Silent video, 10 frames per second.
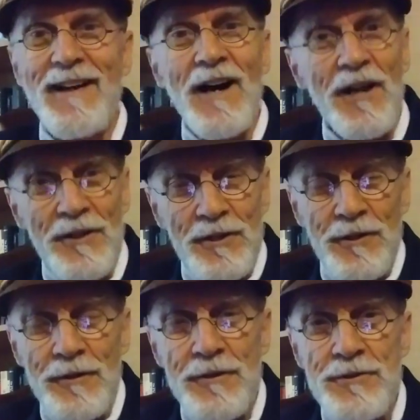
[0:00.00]
I
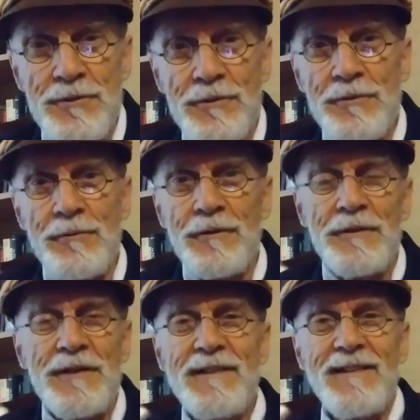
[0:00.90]
encourage you to
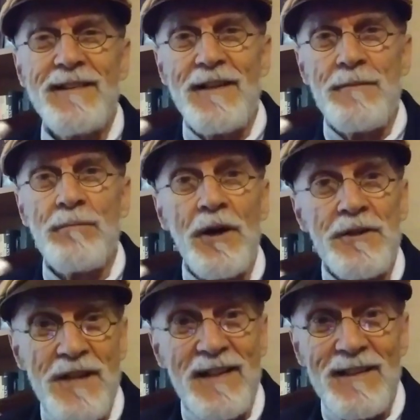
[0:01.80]

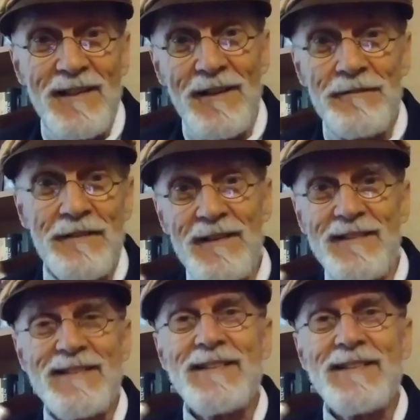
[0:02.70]
partake of it.